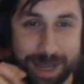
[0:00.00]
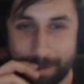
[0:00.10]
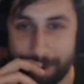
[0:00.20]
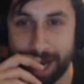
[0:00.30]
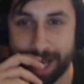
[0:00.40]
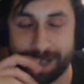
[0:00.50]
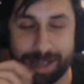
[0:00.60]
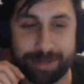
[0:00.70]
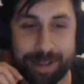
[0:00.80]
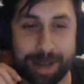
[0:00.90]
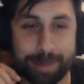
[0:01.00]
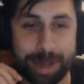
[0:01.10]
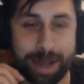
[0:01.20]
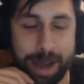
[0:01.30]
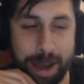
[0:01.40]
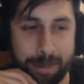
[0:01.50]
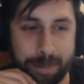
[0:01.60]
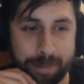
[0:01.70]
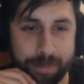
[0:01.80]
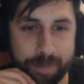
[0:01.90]
really good thing. But
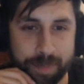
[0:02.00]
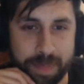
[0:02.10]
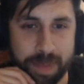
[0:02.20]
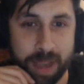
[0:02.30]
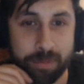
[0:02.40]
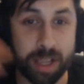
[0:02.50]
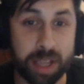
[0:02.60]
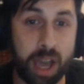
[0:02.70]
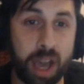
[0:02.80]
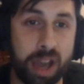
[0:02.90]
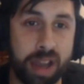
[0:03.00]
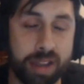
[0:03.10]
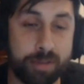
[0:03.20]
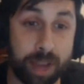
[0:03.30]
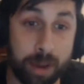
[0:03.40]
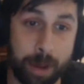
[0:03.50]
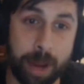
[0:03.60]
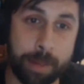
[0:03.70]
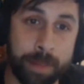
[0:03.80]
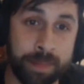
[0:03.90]
I think
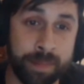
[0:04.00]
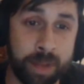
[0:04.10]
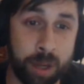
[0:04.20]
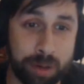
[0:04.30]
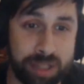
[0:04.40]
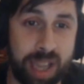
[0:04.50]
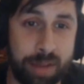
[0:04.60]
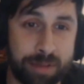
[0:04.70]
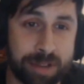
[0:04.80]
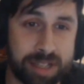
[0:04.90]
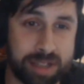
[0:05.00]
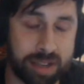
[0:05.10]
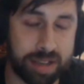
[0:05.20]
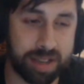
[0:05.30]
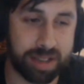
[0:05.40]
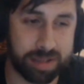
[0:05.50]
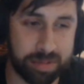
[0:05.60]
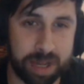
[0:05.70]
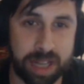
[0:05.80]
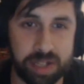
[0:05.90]
Ethereum altogether is a
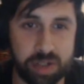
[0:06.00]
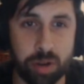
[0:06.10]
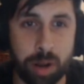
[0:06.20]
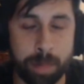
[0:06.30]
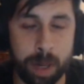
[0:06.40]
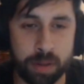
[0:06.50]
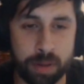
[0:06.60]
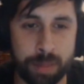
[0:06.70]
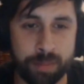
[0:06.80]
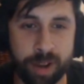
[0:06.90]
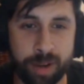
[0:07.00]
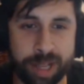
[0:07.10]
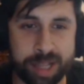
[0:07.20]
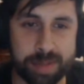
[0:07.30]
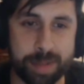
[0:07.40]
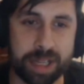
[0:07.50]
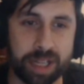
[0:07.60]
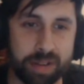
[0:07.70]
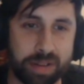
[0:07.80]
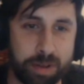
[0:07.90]
really strong model. I'm very into my
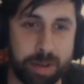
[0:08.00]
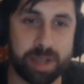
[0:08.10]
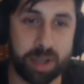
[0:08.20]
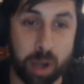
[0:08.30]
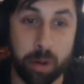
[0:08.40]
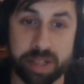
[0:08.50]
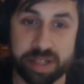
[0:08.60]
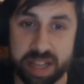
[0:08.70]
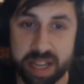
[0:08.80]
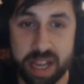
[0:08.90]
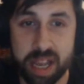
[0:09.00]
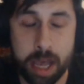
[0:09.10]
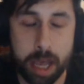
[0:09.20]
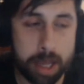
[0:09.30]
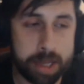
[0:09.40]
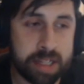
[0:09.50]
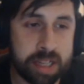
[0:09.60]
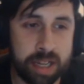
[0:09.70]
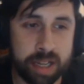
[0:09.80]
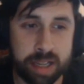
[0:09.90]
kind of cryptocurrency. And,
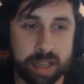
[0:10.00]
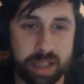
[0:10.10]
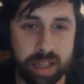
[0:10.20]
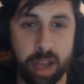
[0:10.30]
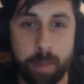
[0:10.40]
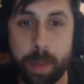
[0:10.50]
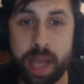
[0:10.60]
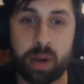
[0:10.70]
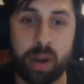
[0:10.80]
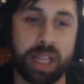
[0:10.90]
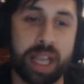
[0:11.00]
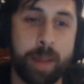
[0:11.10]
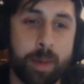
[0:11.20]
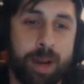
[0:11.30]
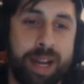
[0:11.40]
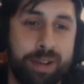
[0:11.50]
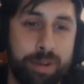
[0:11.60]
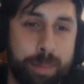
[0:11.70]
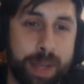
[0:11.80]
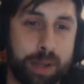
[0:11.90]
Bitcoin came around,
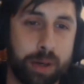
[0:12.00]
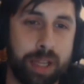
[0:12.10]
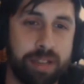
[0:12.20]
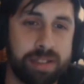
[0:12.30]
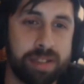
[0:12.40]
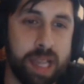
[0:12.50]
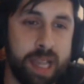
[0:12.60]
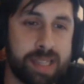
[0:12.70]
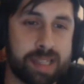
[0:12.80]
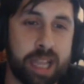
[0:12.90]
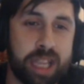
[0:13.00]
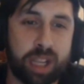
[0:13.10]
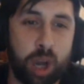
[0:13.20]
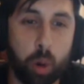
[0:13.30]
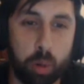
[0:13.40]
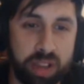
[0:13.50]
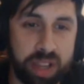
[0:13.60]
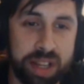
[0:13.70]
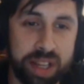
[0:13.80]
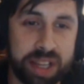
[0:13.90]
and it's like gold.
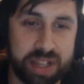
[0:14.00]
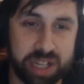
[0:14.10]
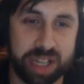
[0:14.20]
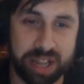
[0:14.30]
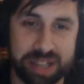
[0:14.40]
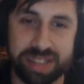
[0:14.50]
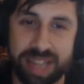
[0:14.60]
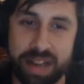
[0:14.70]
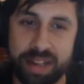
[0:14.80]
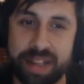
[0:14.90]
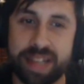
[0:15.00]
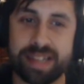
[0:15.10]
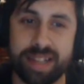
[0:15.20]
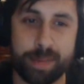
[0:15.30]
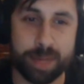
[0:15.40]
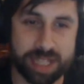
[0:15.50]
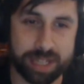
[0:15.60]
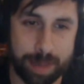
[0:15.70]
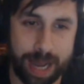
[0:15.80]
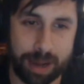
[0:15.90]
It's your kind of standard. There's a limited
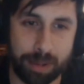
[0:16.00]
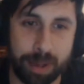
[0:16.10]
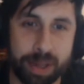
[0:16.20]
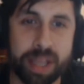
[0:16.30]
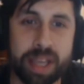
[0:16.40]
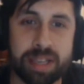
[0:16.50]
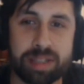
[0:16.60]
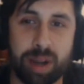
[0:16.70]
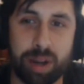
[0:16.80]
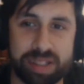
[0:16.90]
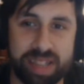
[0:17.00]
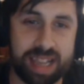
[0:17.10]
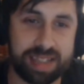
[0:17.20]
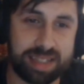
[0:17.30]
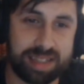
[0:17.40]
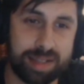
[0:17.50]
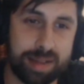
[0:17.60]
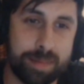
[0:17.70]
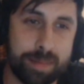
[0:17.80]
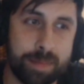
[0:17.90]
amount. It's got a set
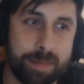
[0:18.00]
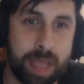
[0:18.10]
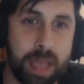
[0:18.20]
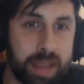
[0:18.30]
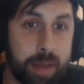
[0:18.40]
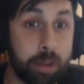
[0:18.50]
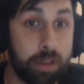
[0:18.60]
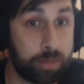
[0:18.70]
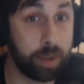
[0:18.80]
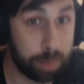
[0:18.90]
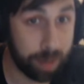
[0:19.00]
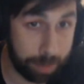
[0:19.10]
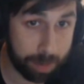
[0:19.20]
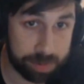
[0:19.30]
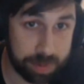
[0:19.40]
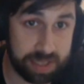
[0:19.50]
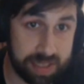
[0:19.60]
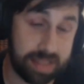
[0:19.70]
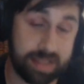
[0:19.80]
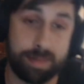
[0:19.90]
system. There was a few problems with the
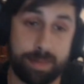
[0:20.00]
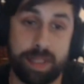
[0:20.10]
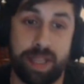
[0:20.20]
system, but